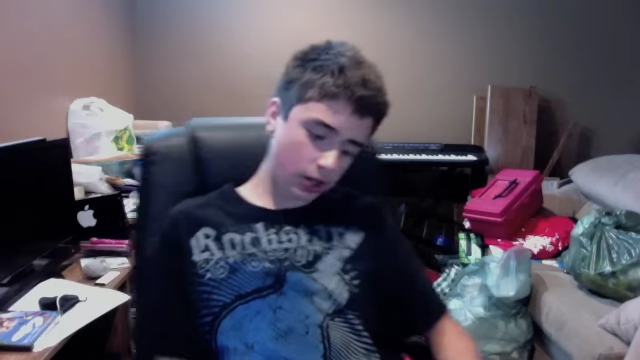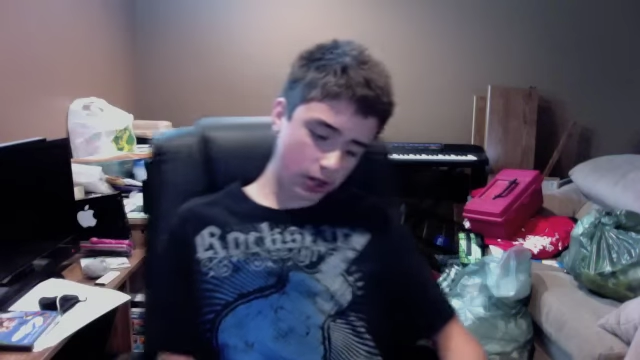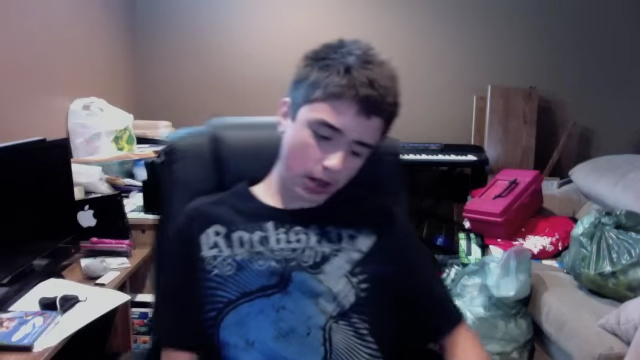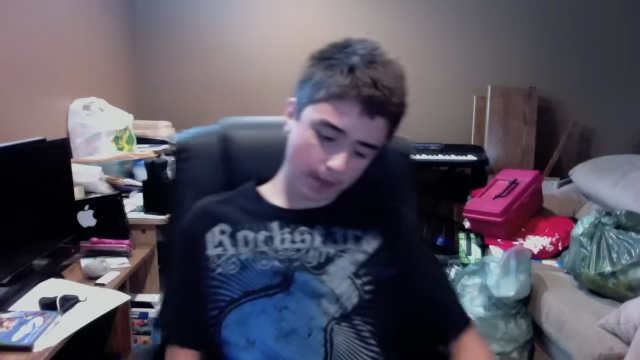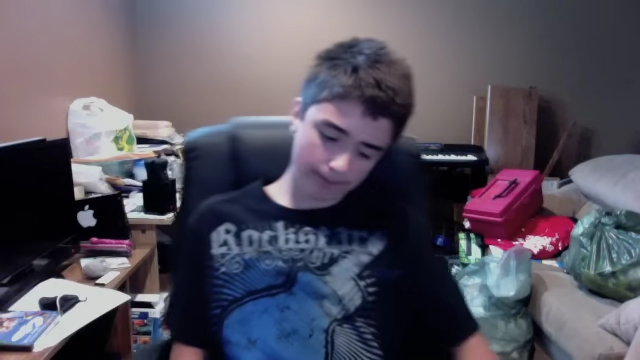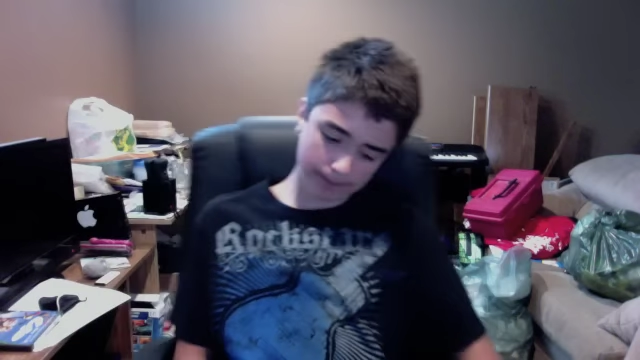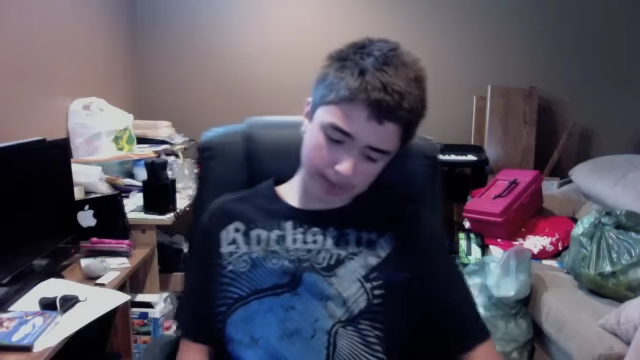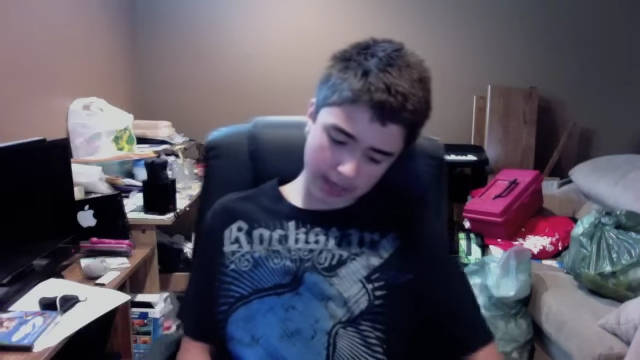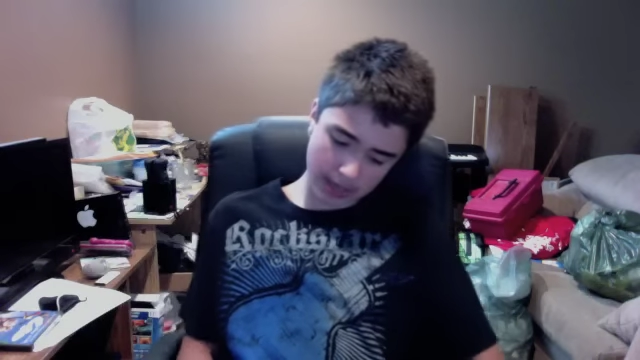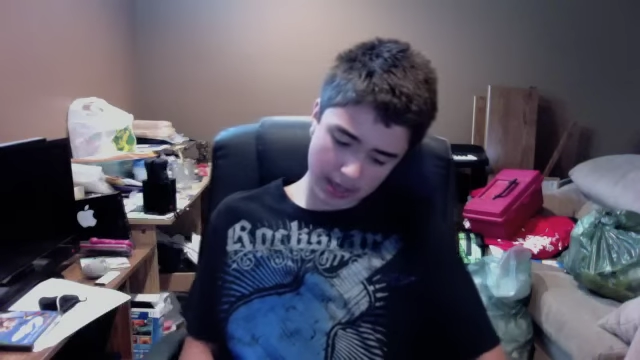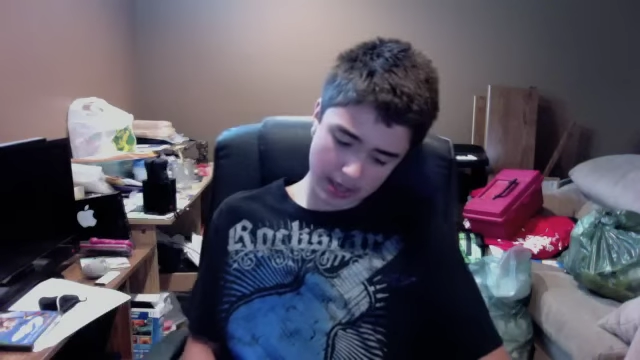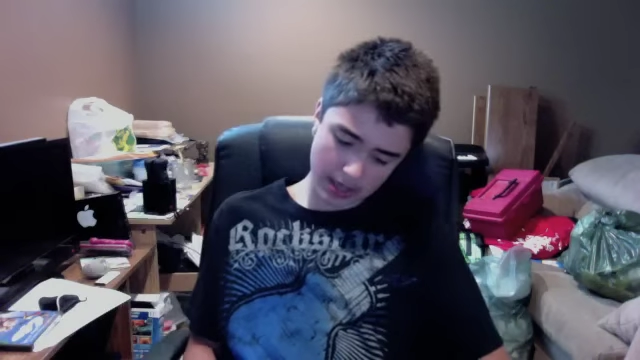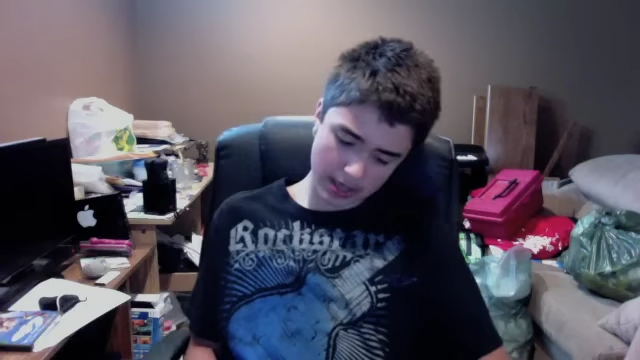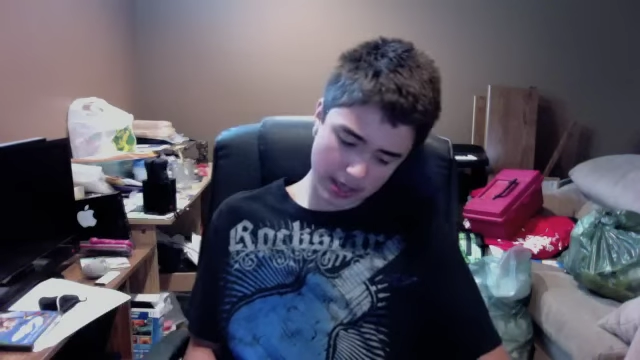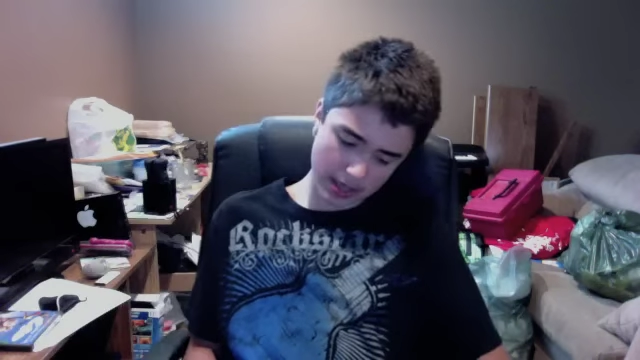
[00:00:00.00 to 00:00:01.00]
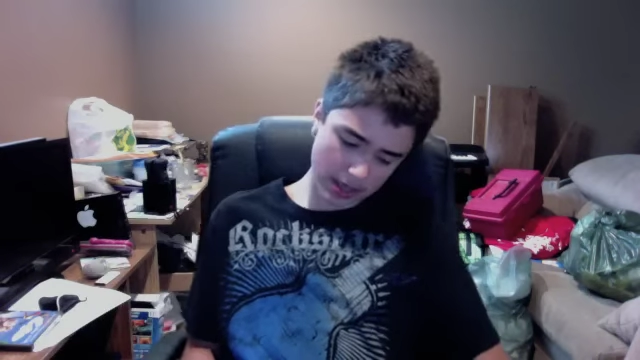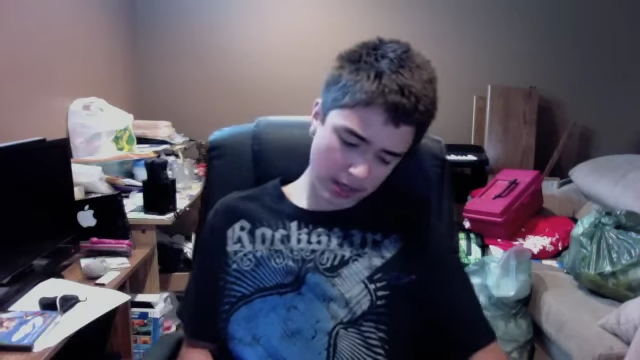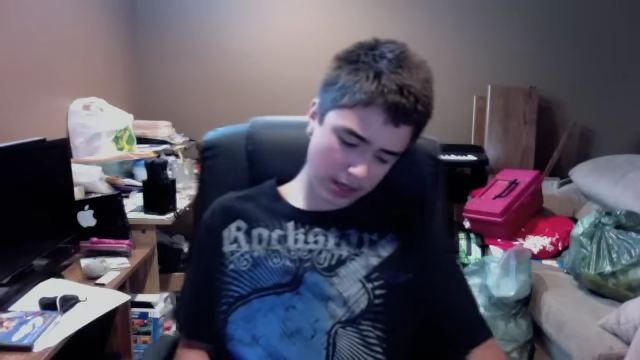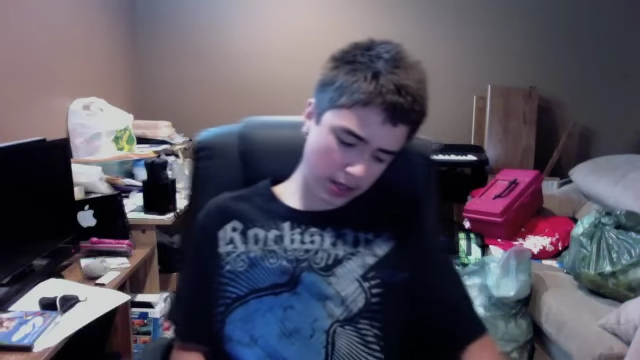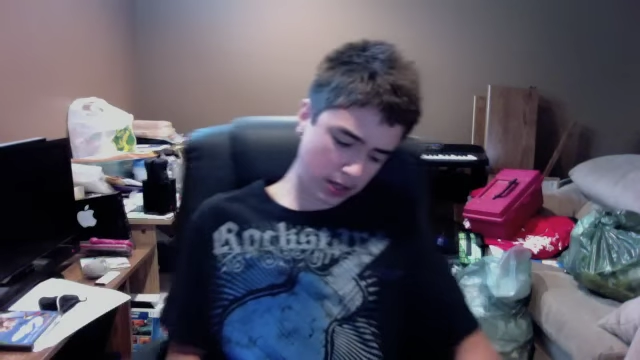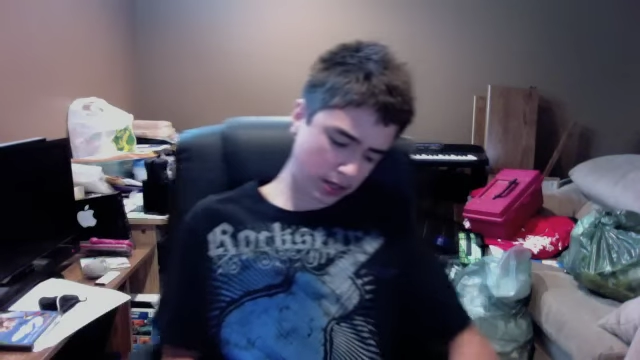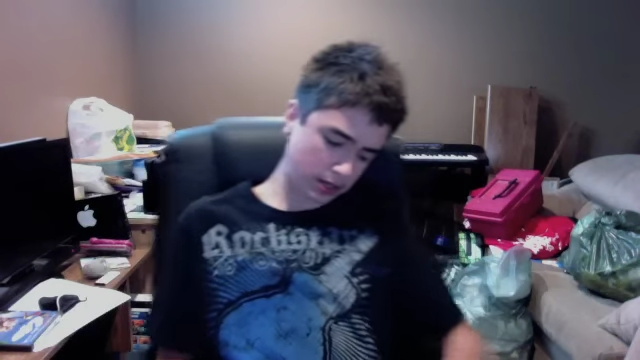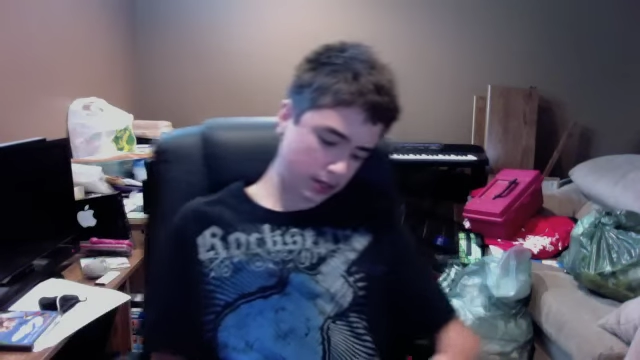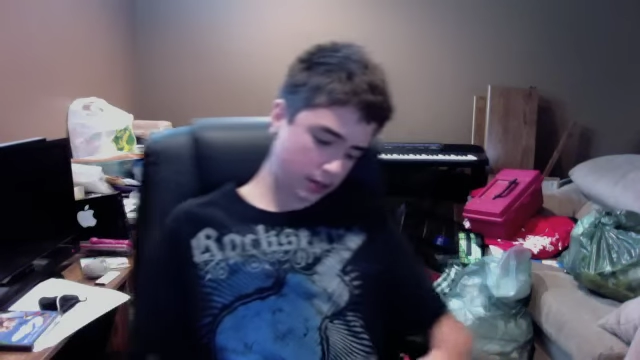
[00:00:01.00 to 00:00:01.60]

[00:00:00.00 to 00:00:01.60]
not bad.